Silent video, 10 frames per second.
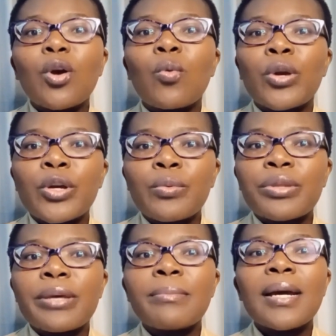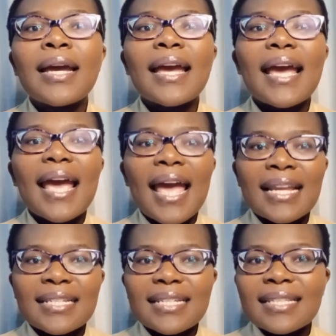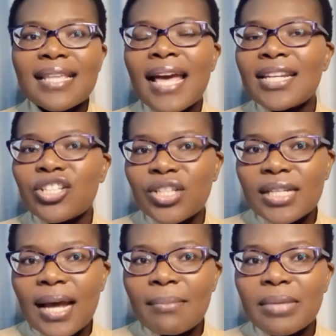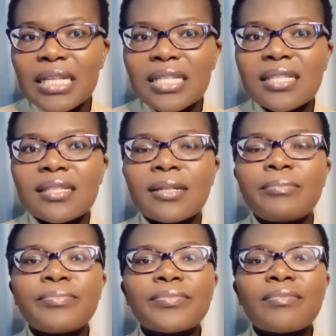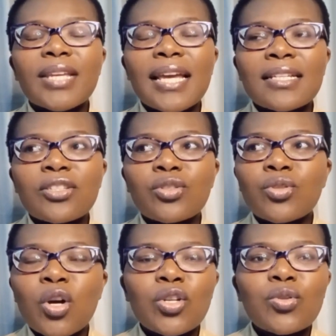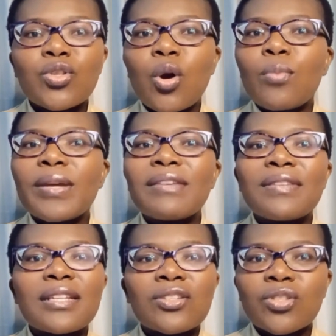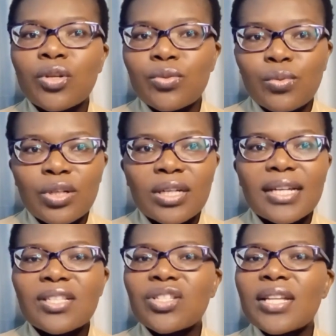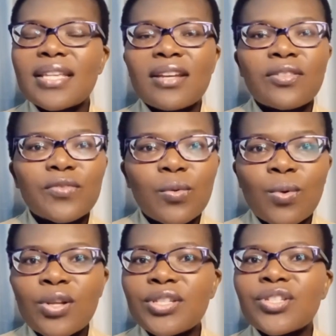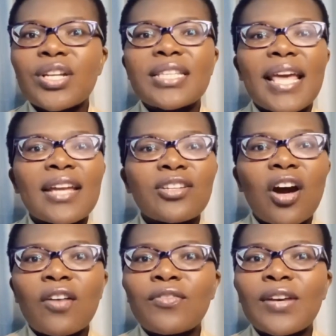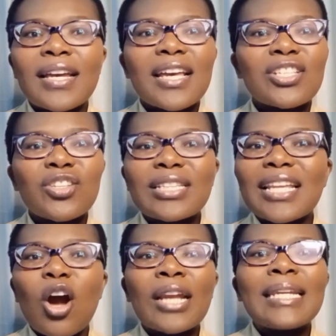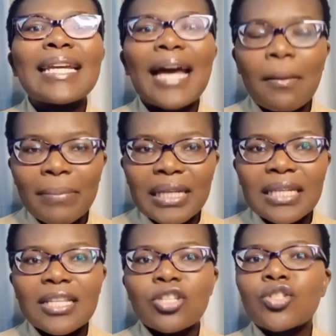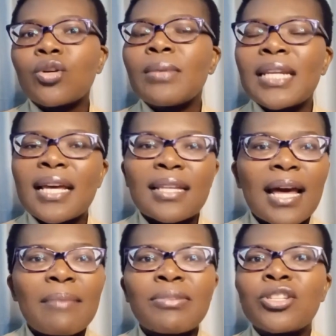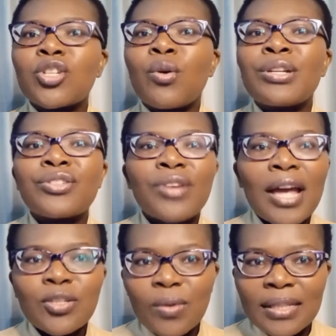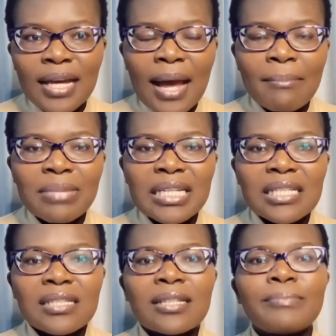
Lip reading: who are working with them and they are legit companies. And do not lose hope if it does not work. It's not the end of the world. It's not the only company. There's so many other companies. Go and try to other companies.